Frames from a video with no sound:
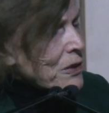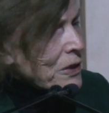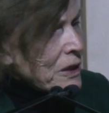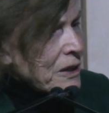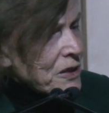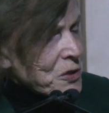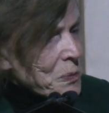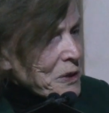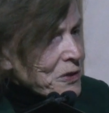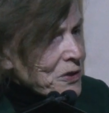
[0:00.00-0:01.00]
as there
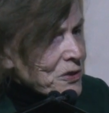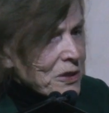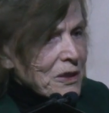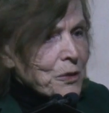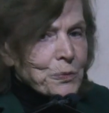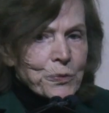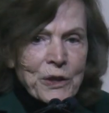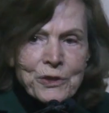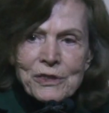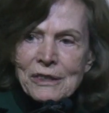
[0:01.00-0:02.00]
are species
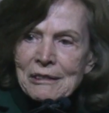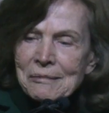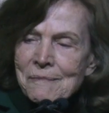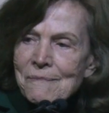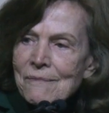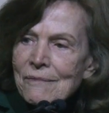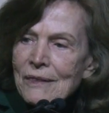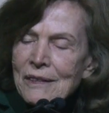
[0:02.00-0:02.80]
of fish.